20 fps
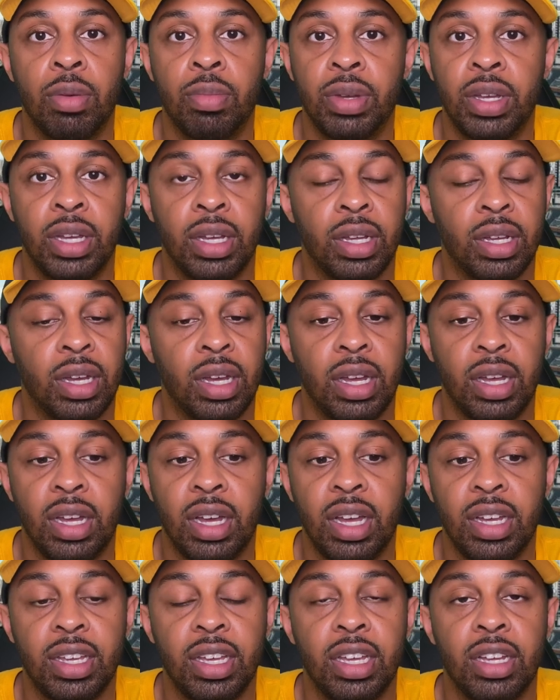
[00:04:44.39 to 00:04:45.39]
man,
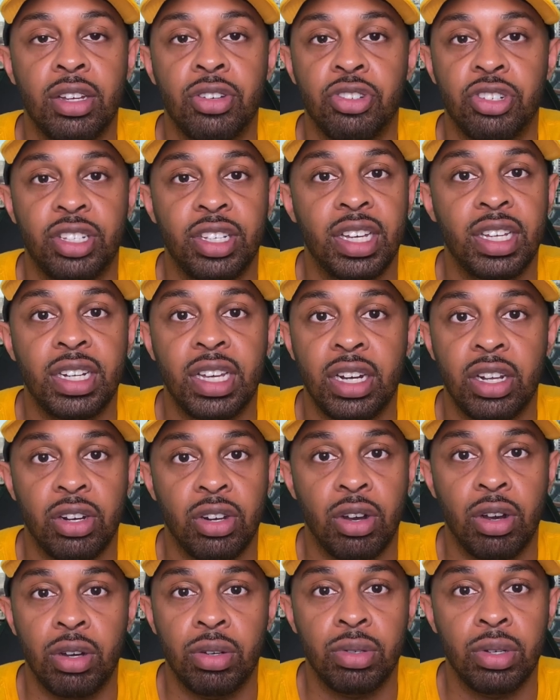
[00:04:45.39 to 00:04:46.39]
I can't understand that at
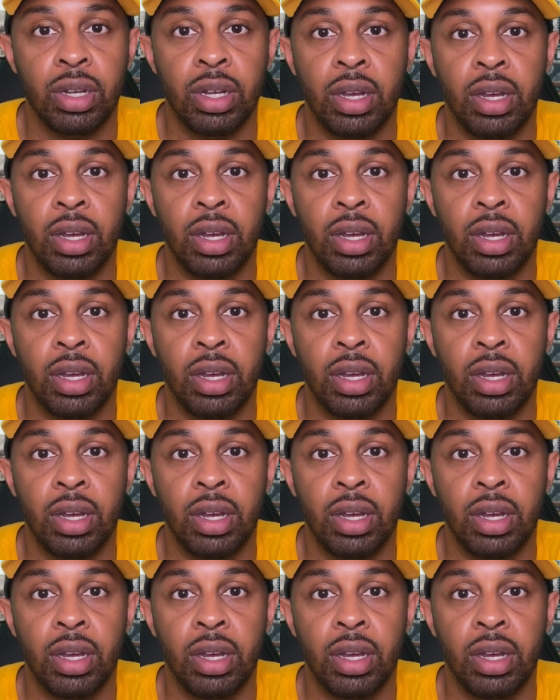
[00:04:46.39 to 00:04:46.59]
all.